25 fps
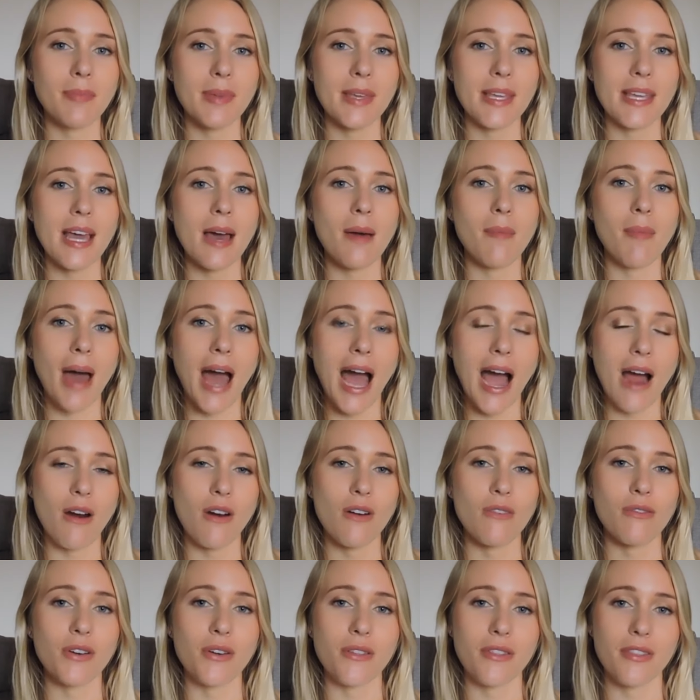be a
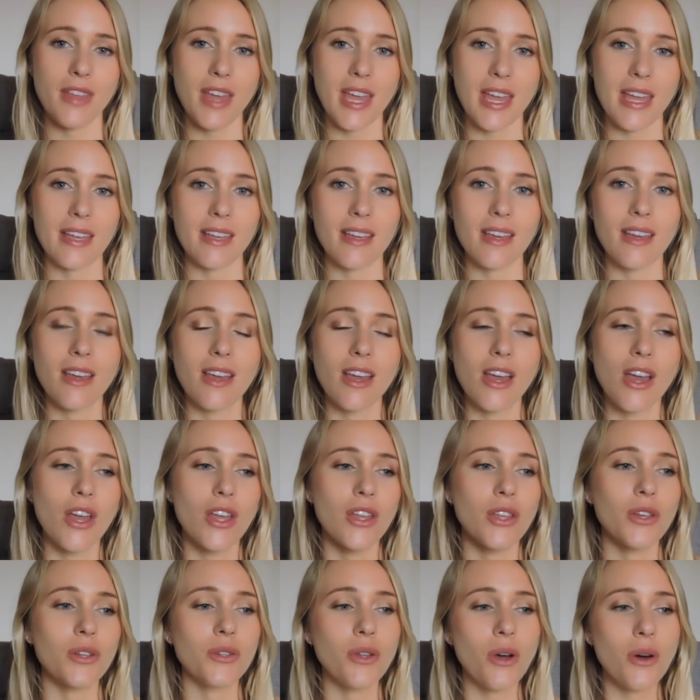powerful thing.
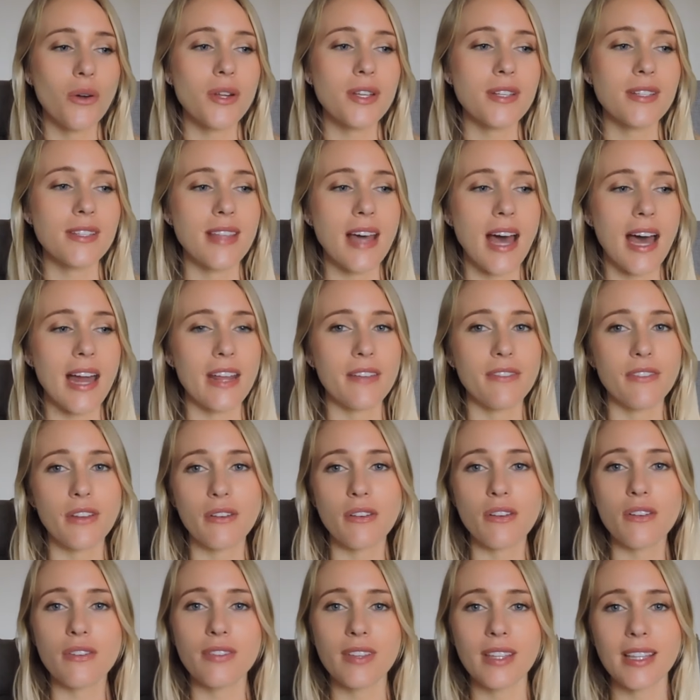You'll notice that if
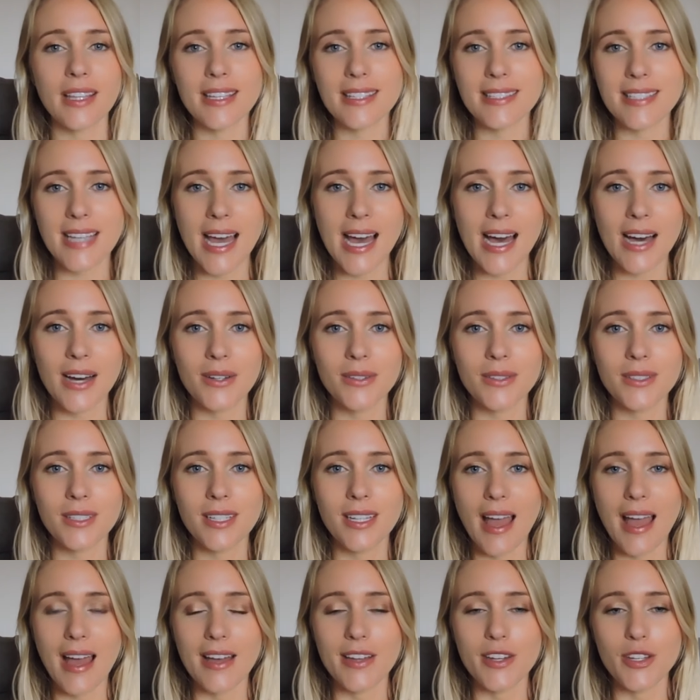you're feeling down
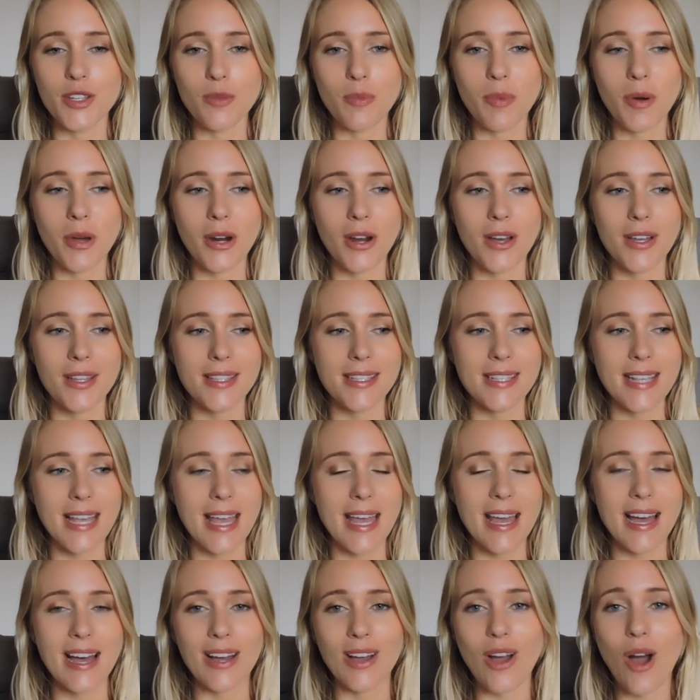and you put on,
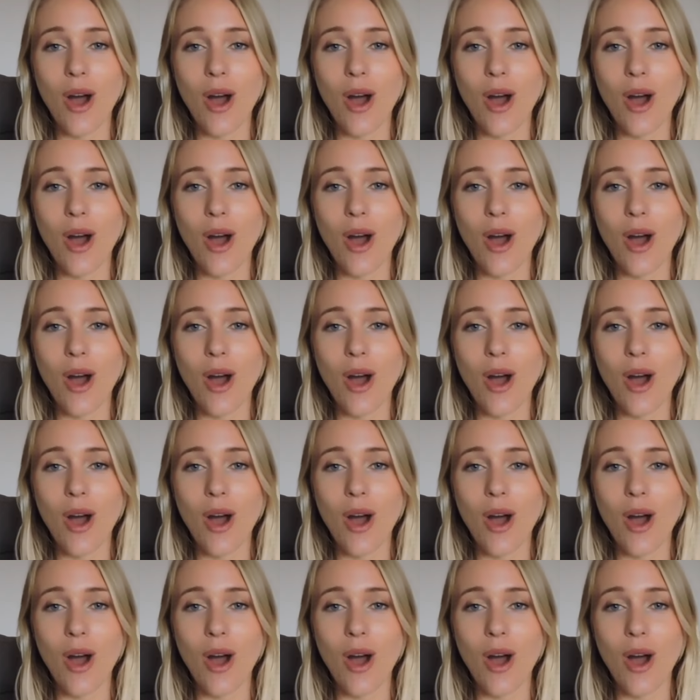say, a